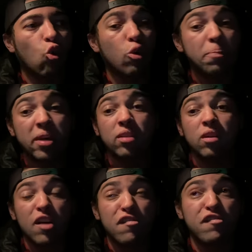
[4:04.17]
or been
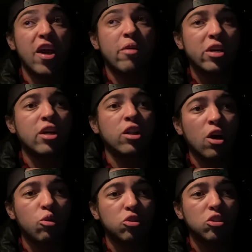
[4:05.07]
very
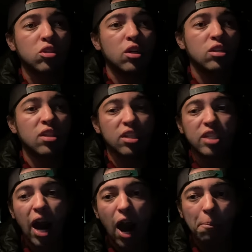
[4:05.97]
close to the
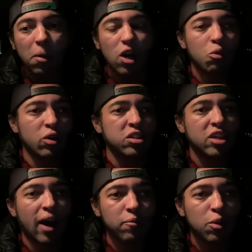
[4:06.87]
top when it's
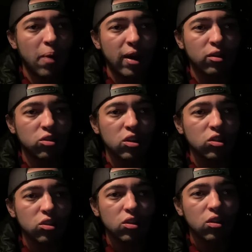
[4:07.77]
come to
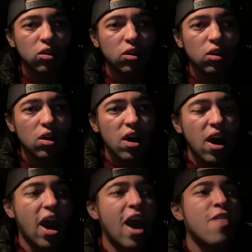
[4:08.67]
penalties.
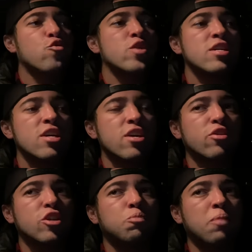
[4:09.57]
Every year
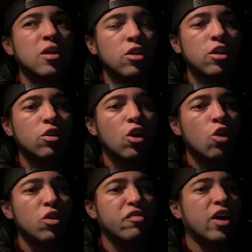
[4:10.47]
he's been here,
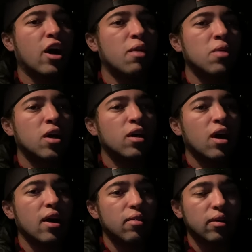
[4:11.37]
we've come
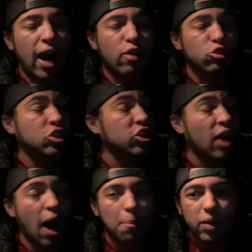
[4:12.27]
out
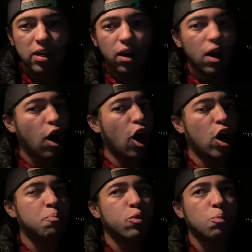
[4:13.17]
sloppy,
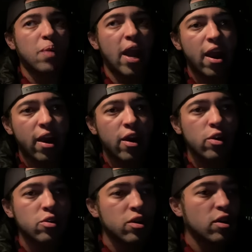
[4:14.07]

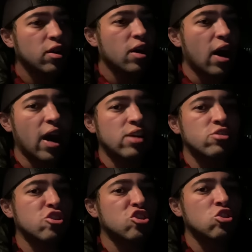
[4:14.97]
unprepared, and
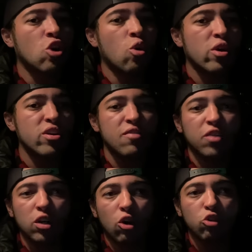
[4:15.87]
just nowhere
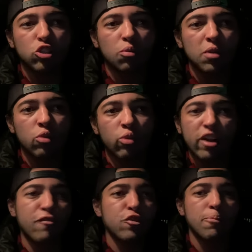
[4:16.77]
even close to being
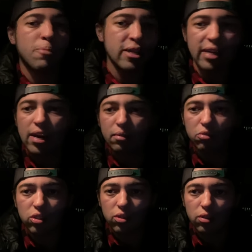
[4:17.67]
ready for the big
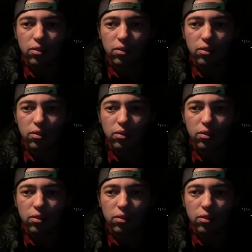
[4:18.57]
games.